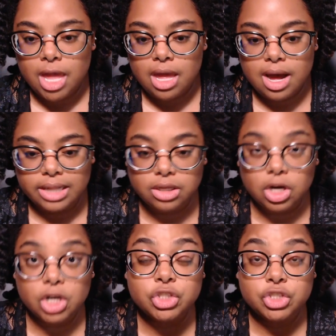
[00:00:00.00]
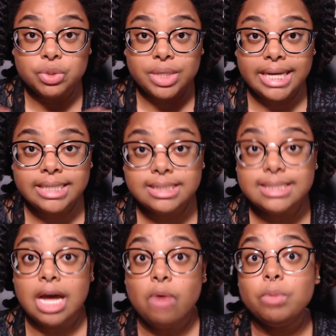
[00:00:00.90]
uh, large suitcases,
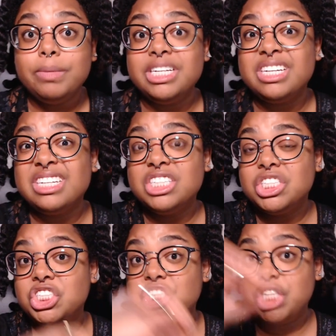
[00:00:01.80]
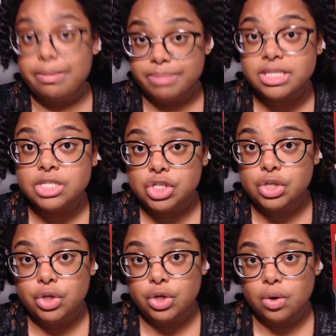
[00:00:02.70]
that will be shipped to
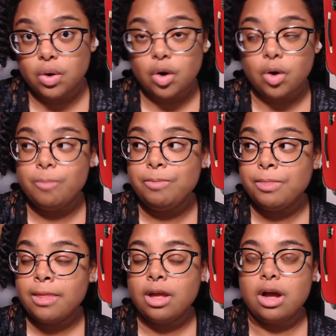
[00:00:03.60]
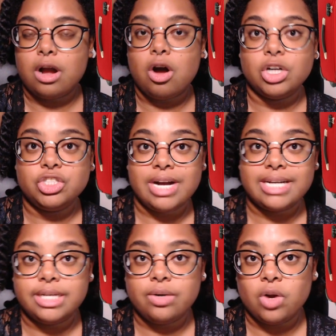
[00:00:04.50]
your
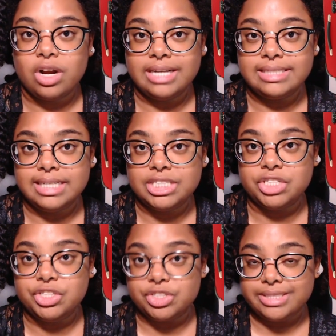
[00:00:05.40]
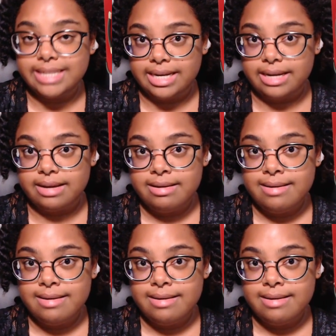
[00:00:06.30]
contracting organization, your city.